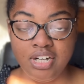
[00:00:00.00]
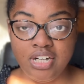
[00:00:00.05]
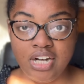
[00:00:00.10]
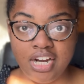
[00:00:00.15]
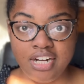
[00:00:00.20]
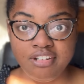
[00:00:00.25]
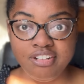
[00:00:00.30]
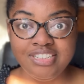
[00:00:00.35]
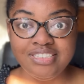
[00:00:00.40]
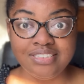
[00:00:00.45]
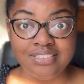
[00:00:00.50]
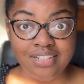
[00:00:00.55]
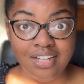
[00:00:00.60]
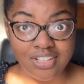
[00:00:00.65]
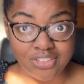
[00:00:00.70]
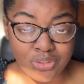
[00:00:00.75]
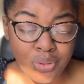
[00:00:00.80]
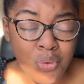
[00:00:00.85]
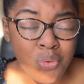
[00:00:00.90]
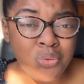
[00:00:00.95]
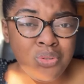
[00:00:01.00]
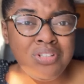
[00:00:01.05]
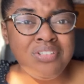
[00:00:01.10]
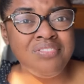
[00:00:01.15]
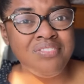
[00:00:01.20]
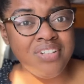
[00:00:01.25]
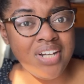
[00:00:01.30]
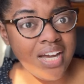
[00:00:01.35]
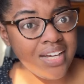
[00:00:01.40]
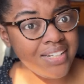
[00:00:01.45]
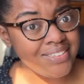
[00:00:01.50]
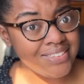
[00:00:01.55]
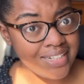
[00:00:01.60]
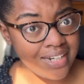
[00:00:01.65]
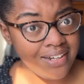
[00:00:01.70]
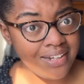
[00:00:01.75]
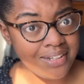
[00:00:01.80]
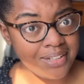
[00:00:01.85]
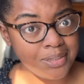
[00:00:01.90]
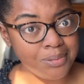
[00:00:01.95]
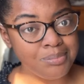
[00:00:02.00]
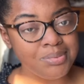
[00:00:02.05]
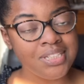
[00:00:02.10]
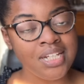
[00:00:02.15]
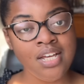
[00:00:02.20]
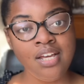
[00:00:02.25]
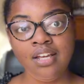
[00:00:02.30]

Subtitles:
Diaries a total of 9 times.